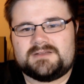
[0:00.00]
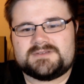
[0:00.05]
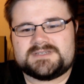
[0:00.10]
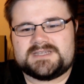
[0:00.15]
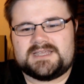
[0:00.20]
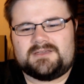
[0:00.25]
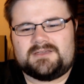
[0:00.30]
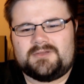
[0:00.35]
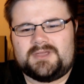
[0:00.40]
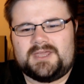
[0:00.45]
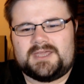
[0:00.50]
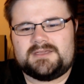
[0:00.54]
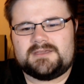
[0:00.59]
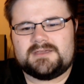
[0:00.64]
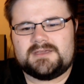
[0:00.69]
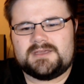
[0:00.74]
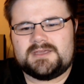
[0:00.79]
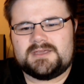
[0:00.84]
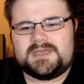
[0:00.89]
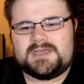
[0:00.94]
I was like, okay,
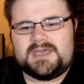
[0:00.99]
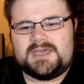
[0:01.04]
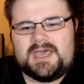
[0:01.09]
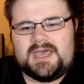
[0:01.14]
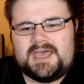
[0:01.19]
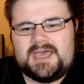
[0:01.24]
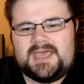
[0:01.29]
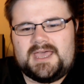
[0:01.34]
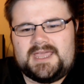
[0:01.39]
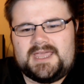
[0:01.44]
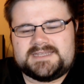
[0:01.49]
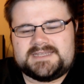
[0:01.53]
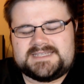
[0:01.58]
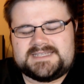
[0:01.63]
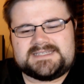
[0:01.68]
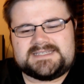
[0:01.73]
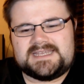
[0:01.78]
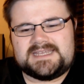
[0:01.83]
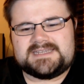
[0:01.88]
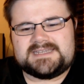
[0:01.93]
is
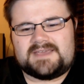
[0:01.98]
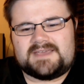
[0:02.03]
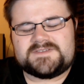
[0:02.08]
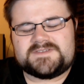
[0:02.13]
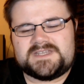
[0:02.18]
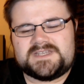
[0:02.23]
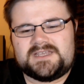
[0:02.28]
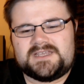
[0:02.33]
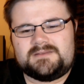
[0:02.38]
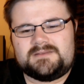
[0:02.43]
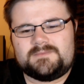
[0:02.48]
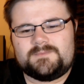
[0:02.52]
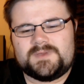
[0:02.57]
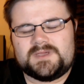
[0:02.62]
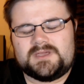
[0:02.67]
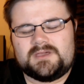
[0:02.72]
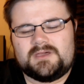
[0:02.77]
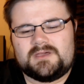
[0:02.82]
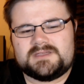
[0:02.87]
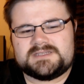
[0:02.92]
this their death scene?
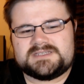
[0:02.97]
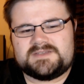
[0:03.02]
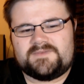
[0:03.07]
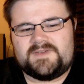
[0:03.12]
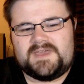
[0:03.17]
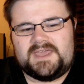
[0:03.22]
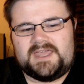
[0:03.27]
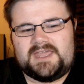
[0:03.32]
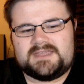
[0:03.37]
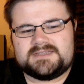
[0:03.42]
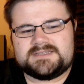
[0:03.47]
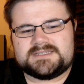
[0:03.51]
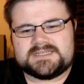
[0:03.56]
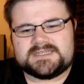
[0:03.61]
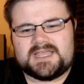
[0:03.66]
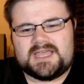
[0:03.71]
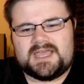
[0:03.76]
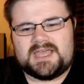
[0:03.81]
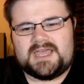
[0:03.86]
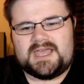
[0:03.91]
Because if it is,
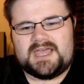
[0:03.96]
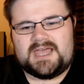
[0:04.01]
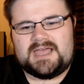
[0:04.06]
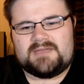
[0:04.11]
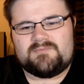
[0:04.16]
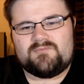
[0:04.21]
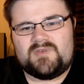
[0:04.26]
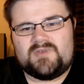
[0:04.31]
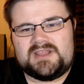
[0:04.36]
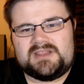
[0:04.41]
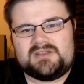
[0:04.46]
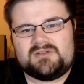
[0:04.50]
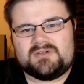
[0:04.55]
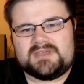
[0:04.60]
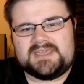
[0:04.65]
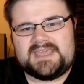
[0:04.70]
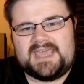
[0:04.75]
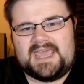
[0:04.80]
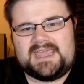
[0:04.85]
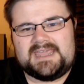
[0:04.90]
I'm really
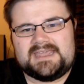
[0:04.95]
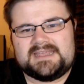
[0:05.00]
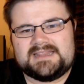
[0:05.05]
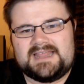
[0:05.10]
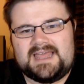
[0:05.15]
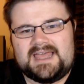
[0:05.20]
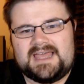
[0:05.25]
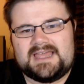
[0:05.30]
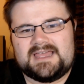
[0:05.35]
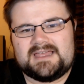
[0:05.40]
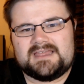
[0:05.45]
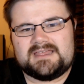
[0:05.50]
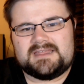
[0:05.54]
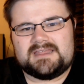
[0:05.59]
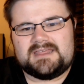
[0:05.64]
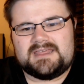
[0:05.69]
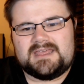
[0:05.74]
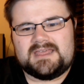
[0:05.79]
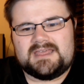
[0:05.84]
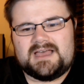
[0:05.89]
not getting that
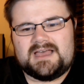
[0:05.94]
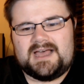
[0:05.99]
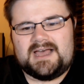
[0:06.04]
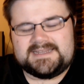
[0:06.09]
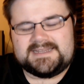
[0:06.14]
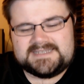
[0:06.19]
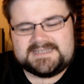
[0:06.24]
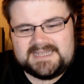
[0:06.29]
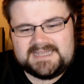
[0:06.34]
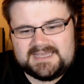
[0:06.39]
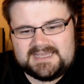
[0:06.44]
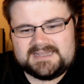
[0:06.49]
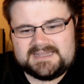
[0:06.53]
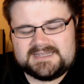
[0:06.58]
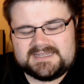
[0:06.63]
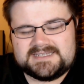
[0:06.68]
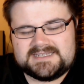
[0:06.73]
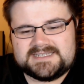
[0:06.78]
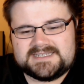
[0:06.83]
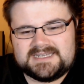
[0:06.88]
idea
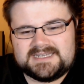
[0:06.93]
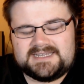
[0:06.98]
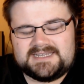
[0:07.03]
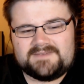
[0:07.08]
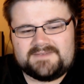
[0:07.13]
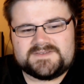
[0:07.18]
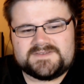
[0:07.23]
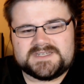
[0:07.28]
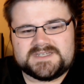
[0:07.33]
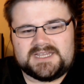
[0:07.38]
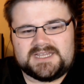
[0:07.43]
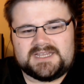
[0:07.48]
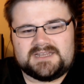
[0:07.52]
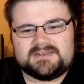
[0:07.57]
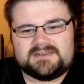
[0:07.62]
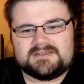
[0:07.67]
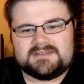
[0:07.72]
that this is a death scene.